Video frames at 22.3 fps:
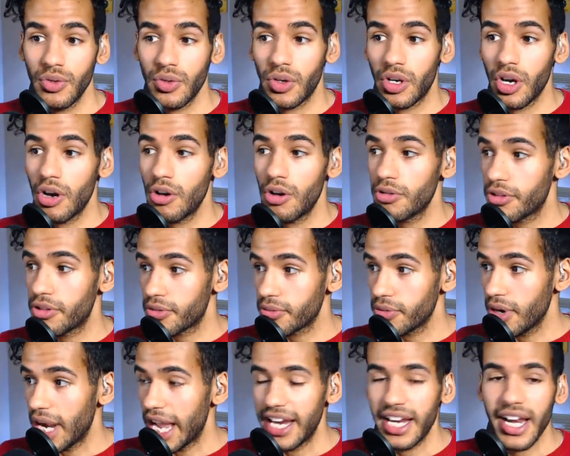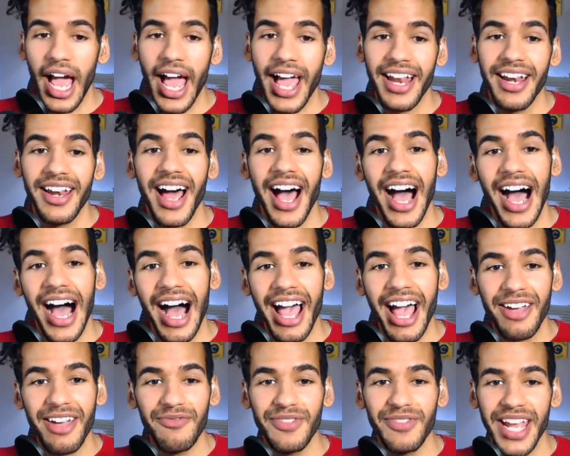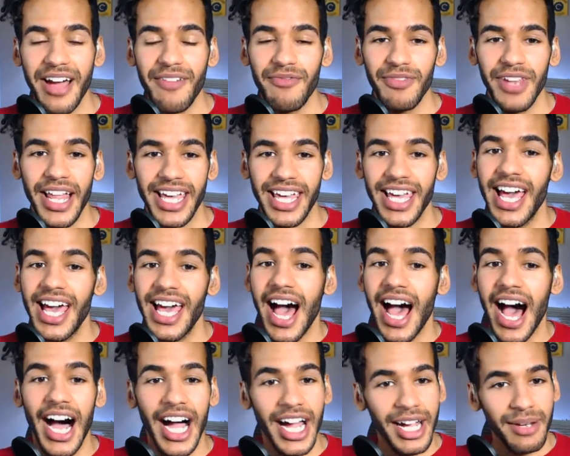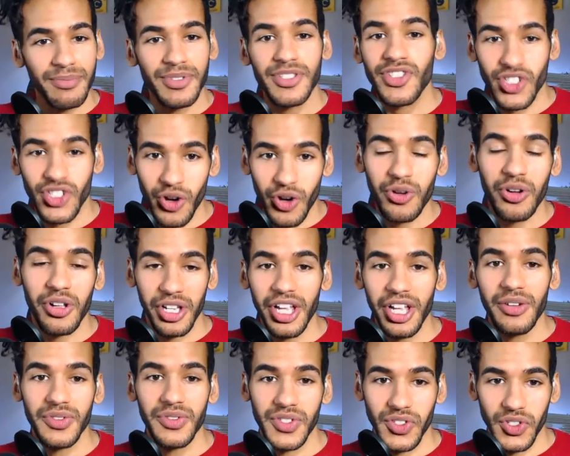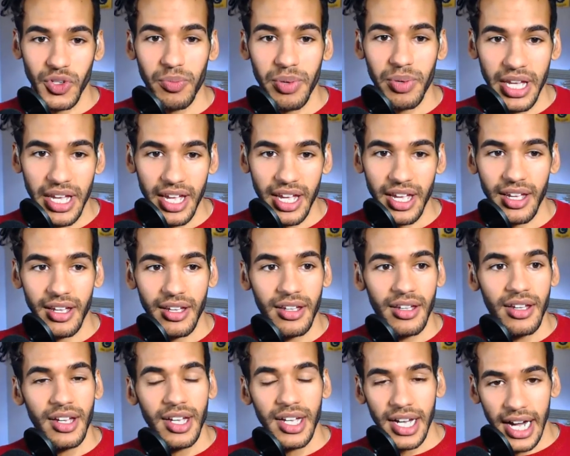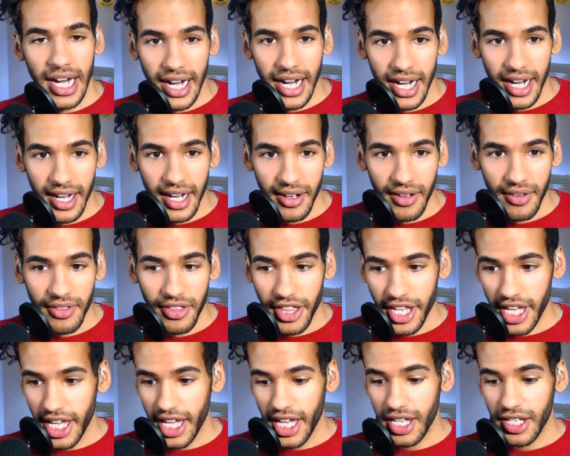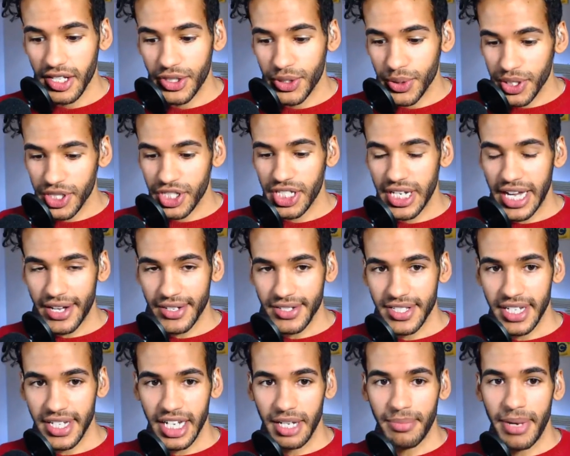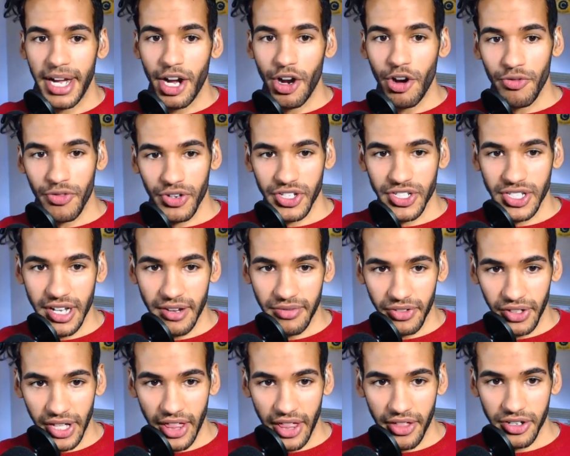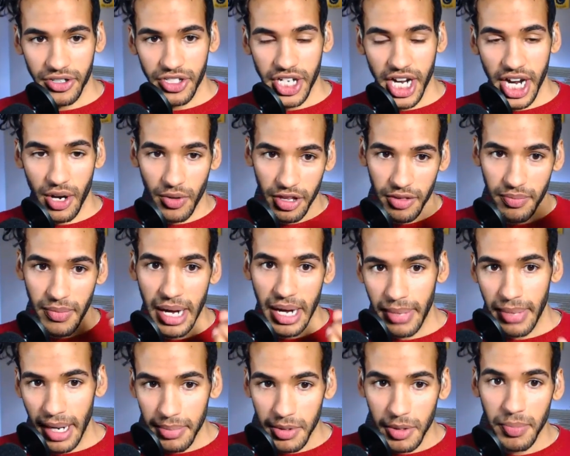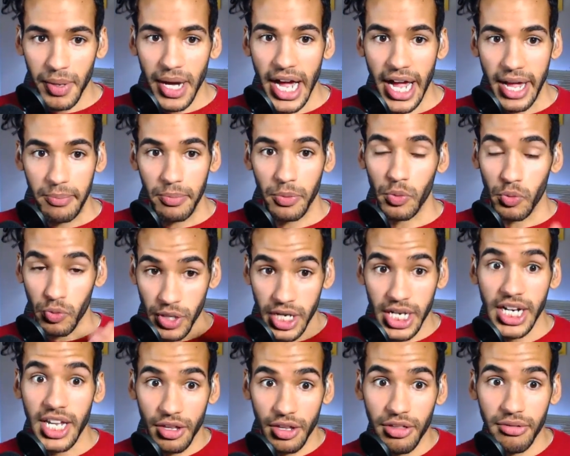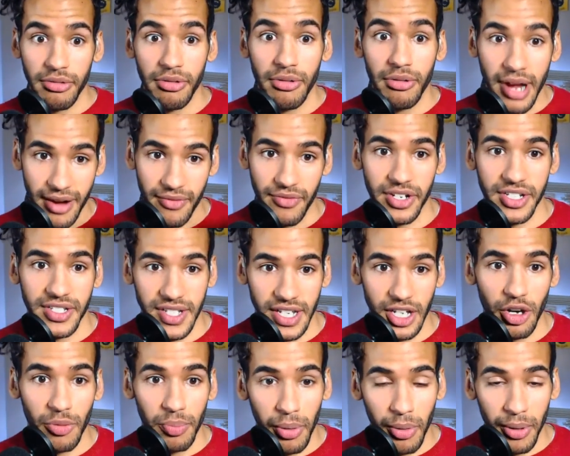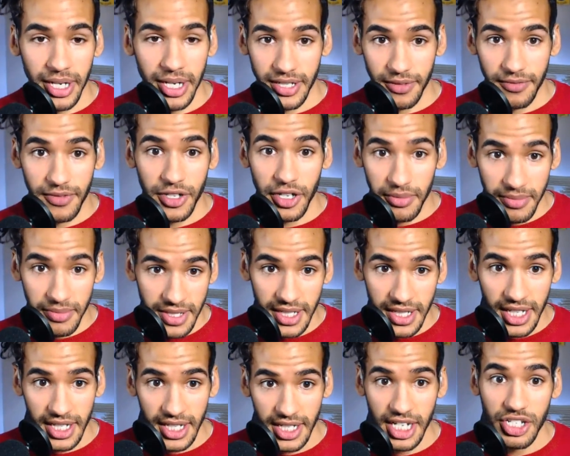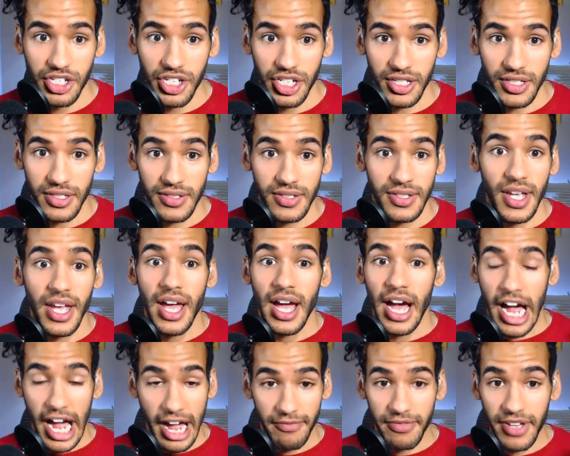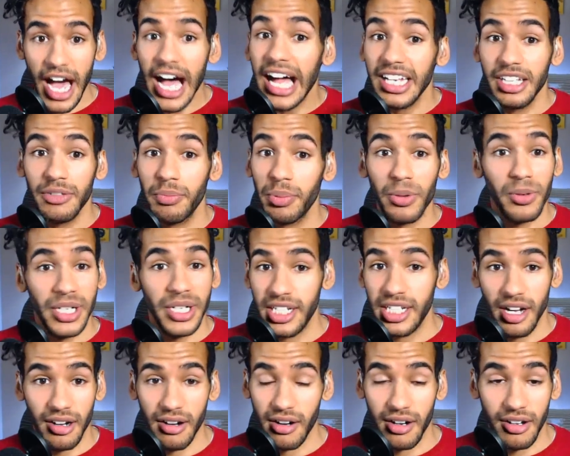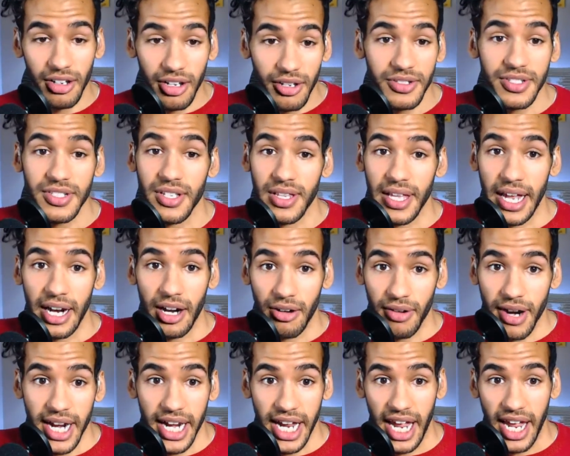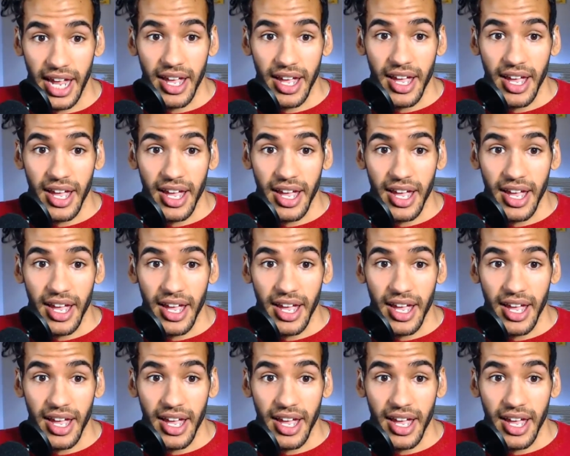go through, and I have never, like, I am so close to being the George Dow sitting in my overstuffed leather chair with my bubble pipe, reading through every single point of terms and conditions. I've gotten pretty doggone close to that already.